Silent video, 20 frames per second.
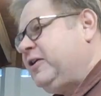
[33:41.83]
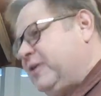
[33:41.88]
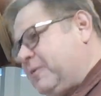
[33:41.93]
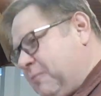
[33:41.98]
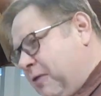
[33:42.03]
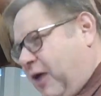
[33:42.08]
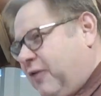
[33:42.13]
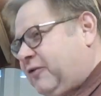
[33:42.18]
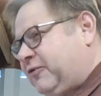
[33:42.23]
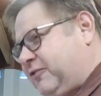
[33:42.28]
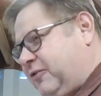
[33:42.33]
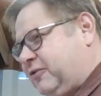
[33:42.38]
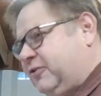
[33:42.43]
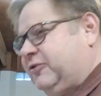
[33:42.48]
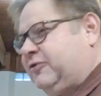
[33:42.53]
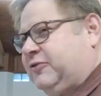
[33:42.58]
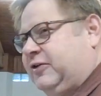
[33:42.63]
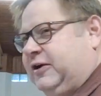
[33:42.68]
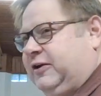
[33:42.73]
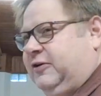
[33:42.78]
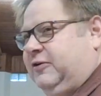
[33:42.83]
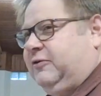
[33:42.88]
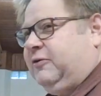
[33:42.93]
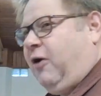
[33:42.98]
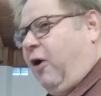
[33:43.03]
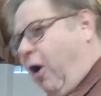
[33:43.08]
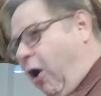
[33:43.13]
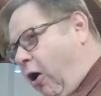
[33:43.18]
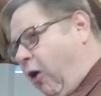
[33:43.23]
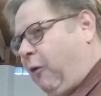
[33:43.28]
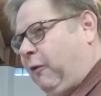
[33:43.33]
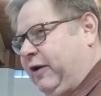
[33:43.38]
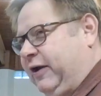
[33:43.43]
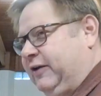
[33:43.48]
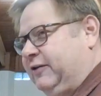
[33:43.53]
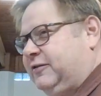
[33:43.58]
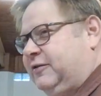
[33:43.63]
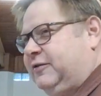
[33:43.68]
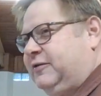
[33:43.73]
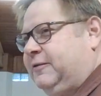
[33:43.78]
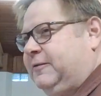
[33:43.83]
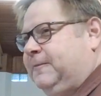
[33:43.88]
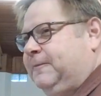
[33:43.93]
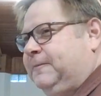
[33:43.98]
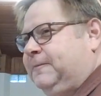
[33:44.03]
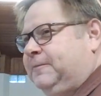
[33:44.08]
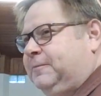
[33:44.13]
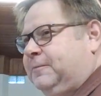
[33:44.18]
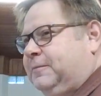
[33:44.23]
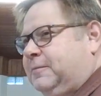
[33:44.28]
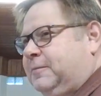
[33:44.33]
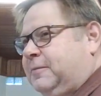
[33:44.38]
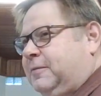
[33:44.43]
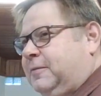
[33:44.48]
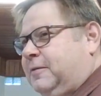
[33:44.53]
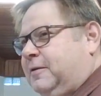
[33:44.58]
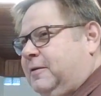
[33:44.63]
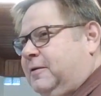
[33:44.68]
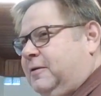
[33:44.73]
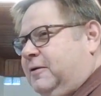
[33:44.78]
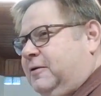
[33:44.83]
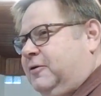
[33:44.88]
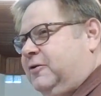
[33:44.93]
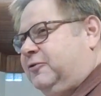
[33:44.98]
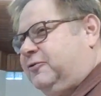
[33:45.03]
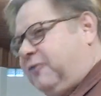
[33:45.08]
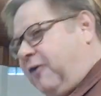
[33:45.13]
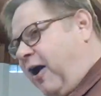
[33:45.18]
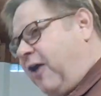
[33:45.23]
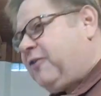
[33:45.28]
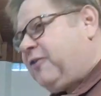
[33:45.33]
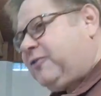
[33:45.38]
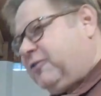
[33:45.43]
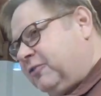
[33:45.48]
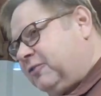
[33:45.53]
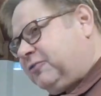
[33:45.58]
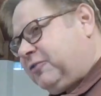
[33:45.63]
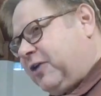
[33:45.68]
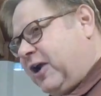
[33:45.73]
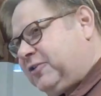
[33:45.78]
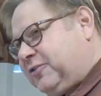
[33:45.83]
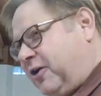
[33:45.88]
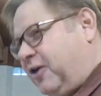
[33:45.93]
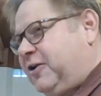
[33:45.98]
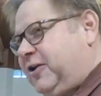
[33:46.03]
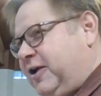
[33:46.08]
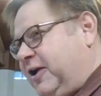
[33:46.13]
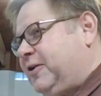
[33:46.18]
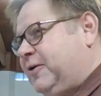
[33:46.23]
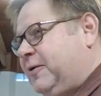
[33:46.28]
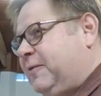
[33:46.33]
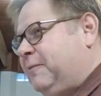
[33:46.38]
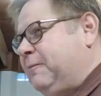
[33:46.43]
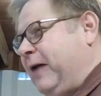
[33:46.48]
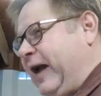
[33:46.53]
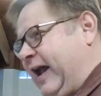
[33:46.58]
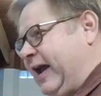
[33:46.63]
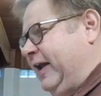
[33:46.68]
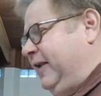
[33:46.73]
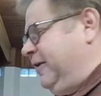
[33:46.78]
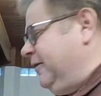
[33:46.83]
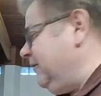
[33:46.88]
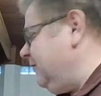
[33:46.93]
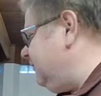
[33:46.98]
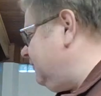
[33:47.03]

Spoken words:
than your mother's going to treat you. Always. Your father's going to try to turn you into a man.